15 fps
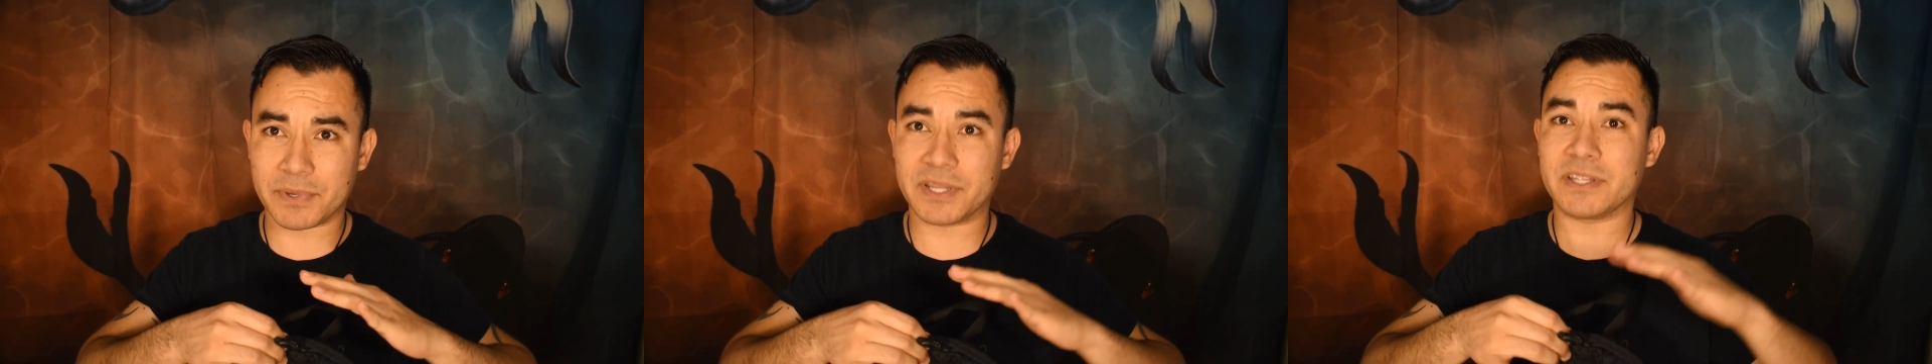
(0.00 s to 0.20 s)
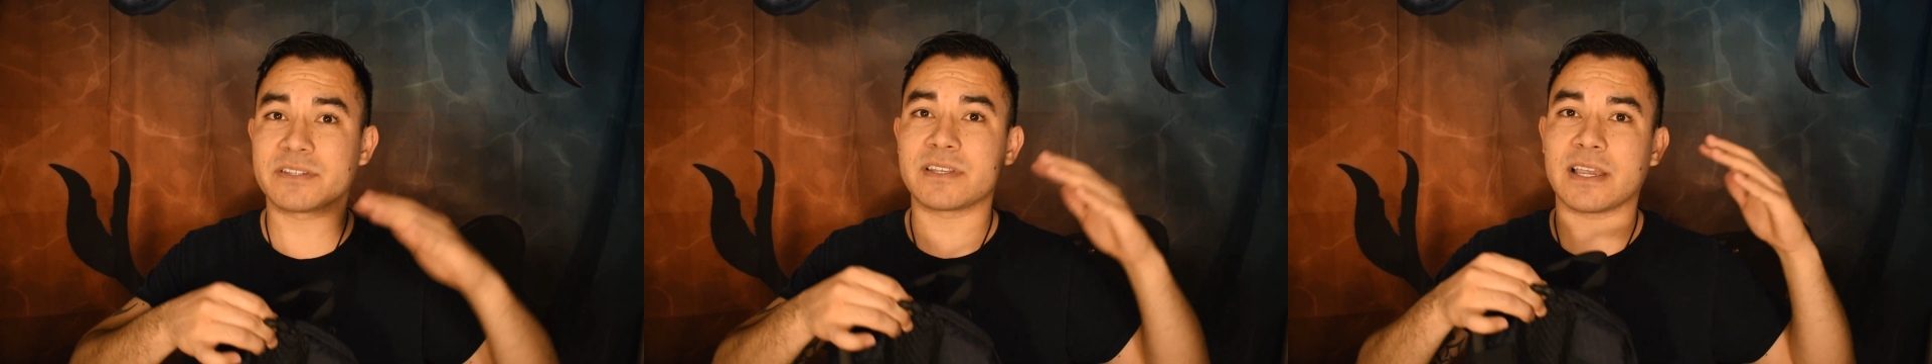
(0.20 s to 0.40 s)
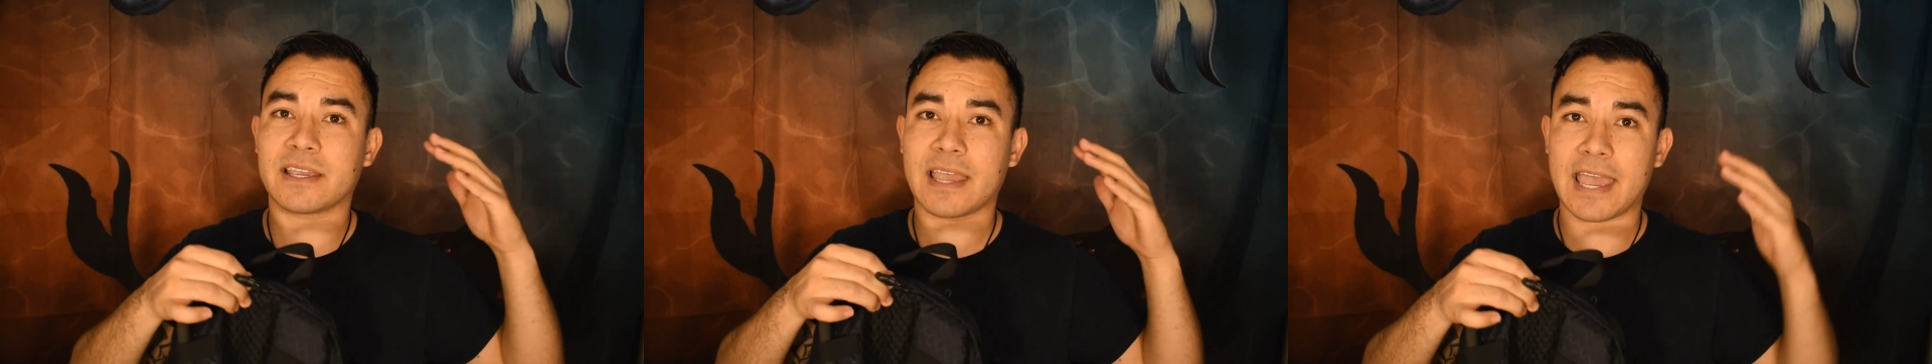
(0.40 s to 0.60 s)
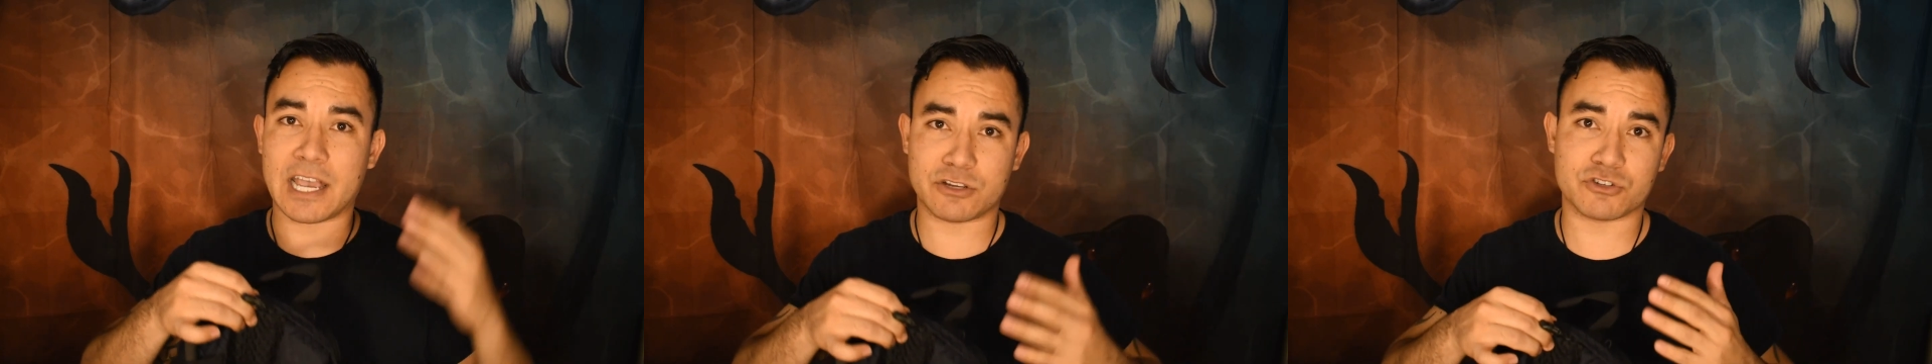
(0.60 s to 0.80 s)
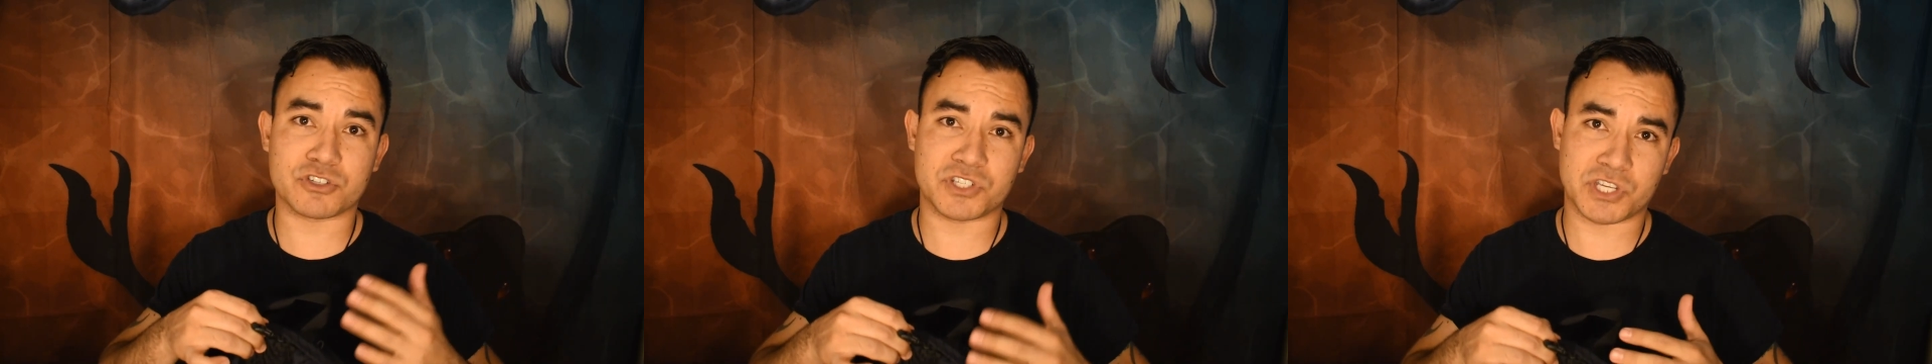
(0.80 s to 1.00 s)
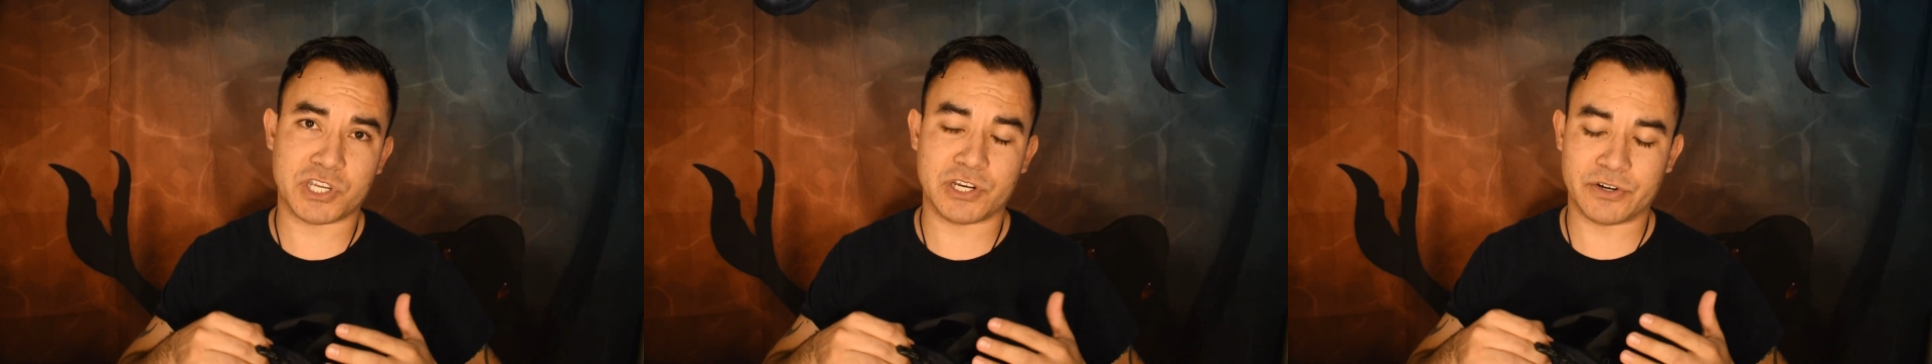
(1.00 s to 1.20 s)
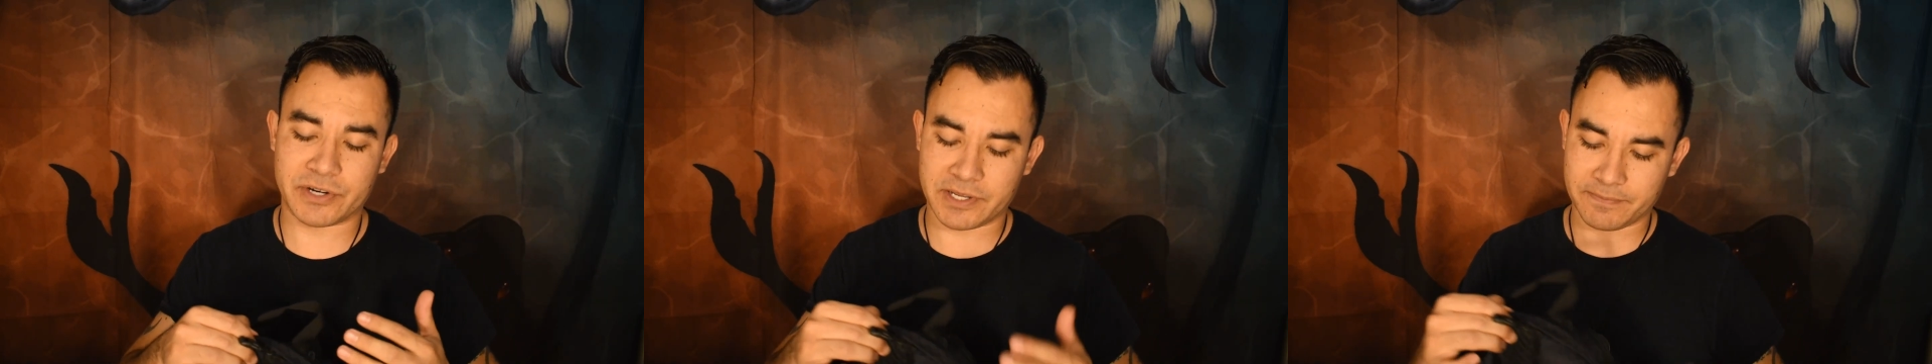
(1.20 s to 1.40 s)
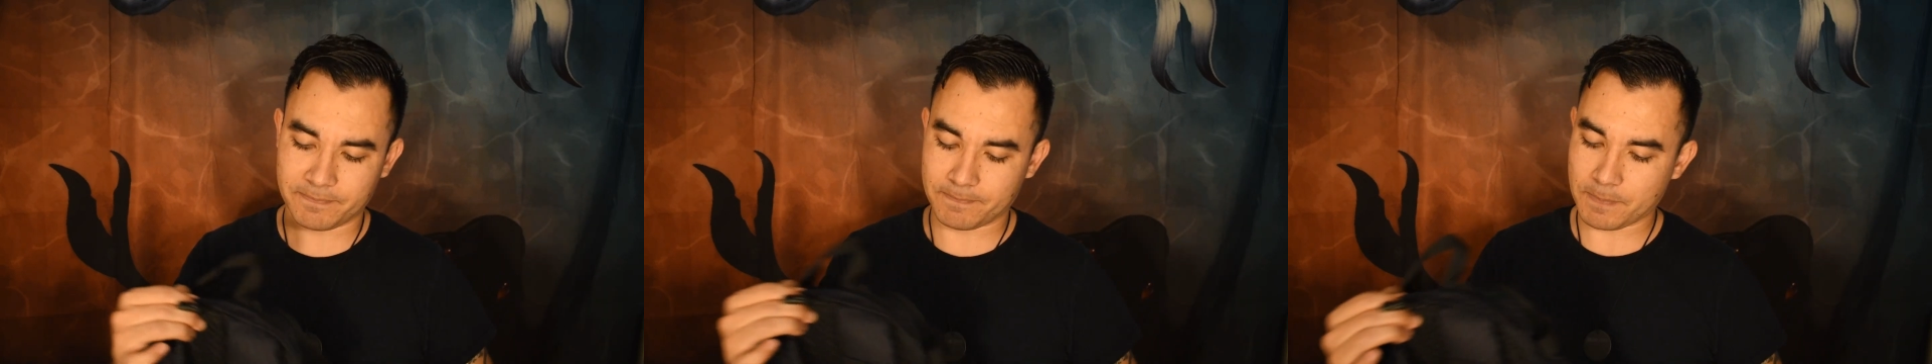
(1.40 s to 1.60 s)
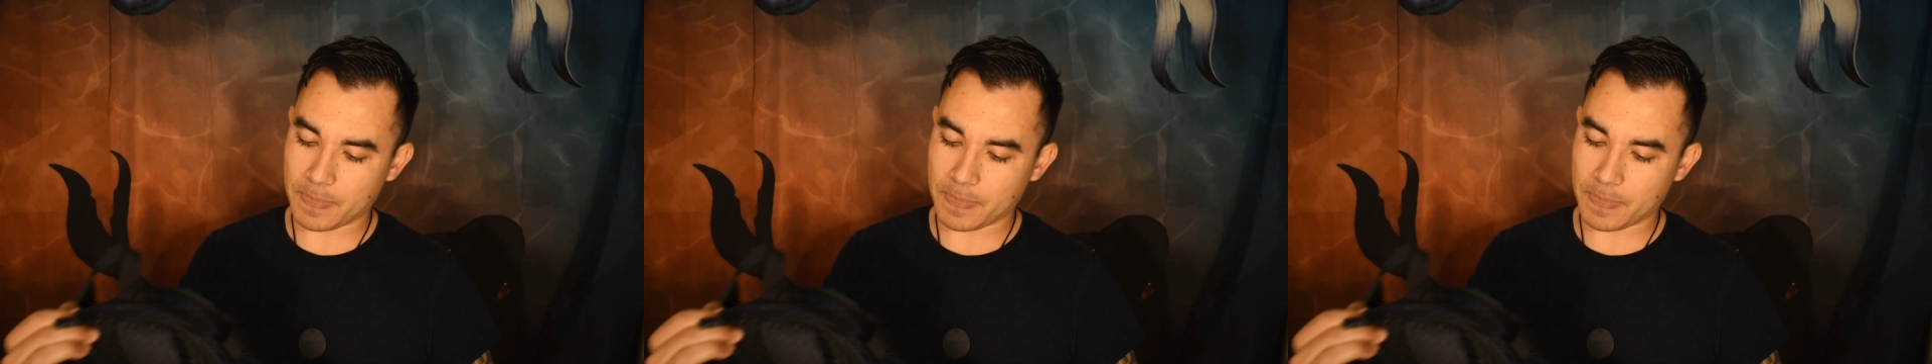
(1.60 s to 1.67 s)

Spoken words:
but it's like extra security.